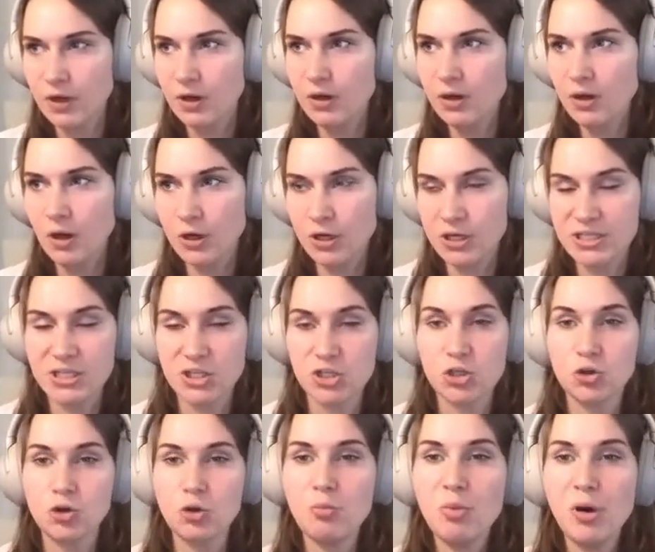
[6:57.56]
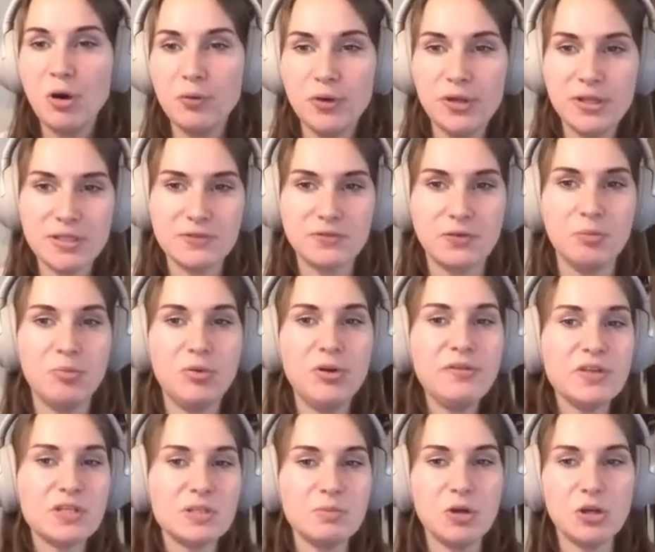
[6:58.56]
architecture components from
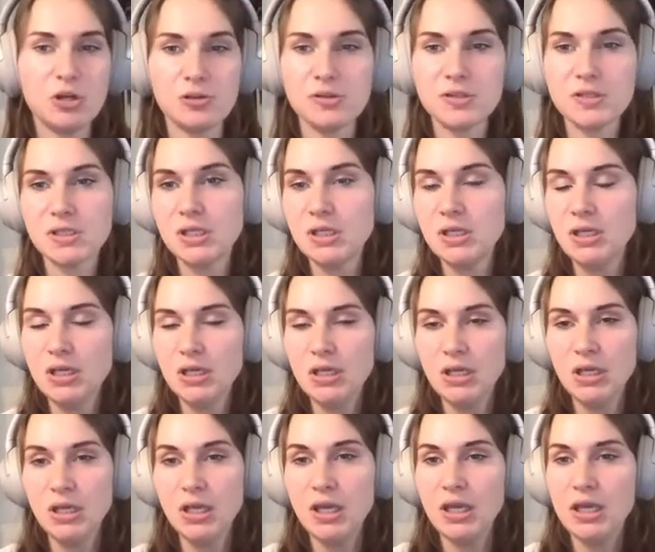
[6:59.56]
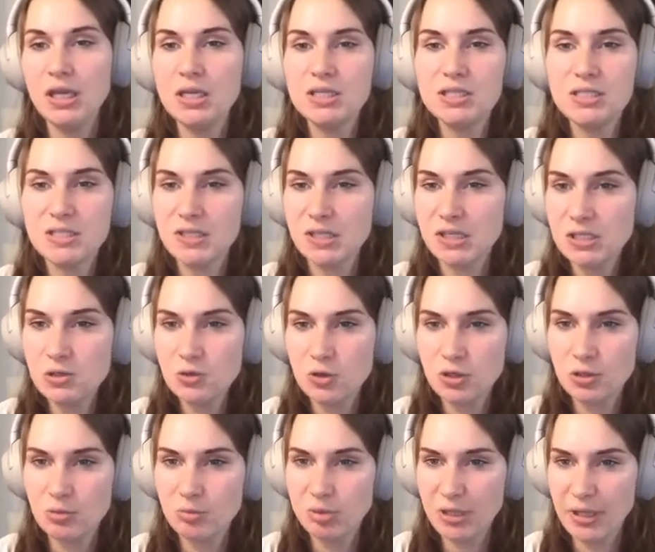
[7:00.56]
previous models. And then you can
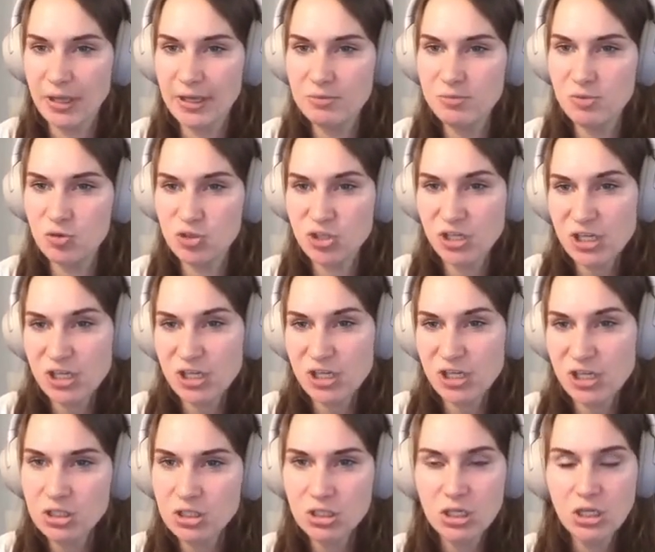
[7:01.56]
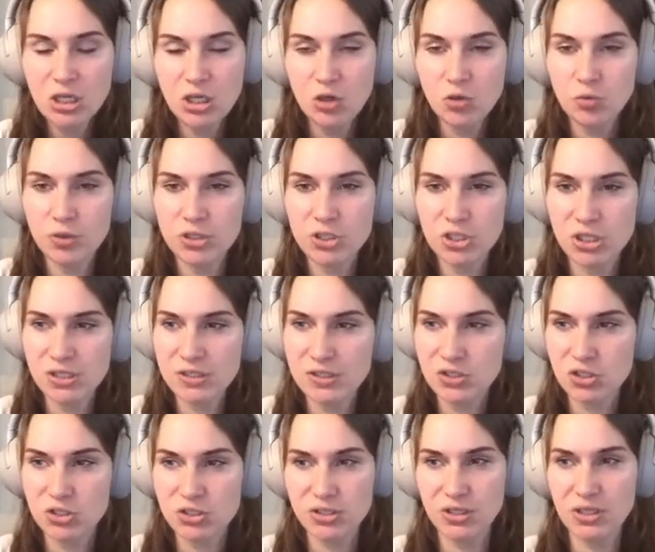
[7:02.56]
apply mutation, which is
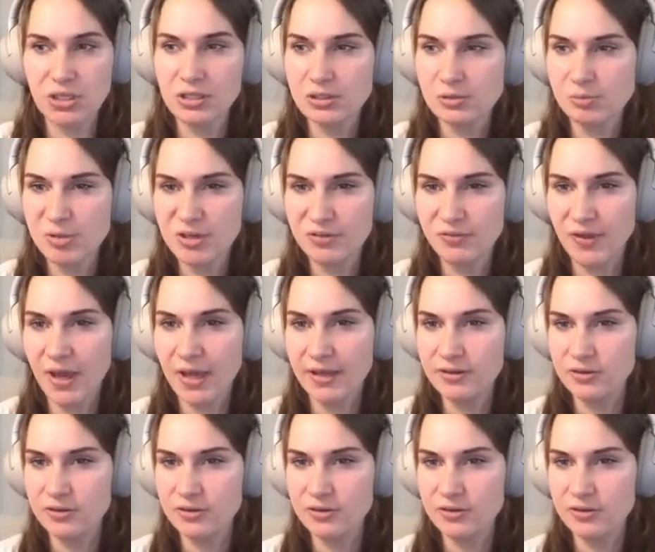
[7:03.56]
just a little bit of added